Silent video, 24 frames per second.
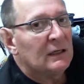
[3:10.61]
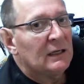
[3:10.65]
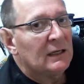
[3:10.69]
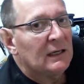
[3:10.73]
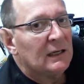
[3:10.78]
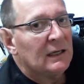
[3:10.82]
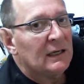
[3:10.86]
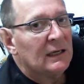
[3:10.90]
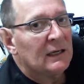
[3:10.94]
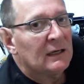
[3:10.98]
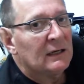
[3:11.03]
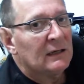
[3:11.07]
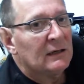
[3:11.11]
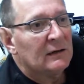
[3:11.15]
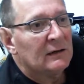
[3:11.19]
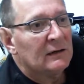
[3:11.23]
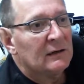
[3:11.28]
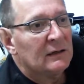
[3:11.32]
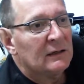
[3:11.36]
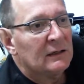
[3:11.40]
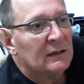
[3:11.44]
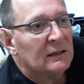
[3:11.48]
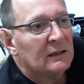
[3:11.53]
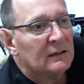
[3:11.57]
and
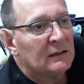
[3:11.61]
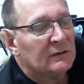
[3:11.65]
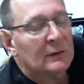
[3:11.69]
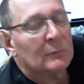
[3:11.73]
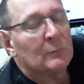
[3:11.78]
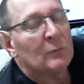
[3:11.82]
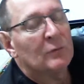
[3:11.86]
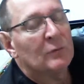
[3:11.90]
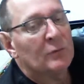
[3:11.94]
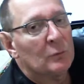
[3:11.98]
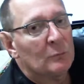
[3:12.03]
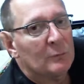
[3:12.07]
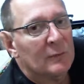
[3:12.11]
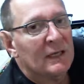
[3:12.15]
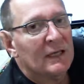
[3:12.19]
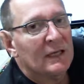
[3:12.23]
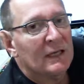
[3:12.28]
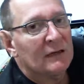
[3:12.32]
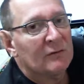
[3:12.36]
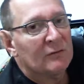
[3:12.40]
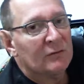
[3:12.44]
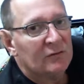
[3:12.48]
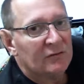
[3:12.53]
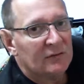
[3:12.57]
some of you may
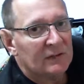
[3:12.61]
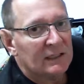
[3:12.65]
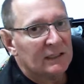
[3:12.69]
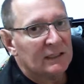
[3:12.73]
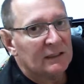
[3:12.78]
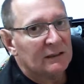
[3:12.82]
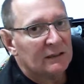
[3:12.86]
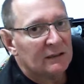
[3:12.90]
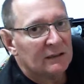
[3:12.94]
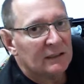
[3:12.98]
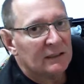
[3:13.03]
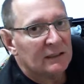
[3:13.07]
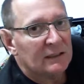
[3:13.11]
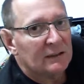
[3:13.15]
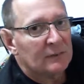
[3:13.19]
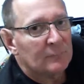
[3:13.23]
have seen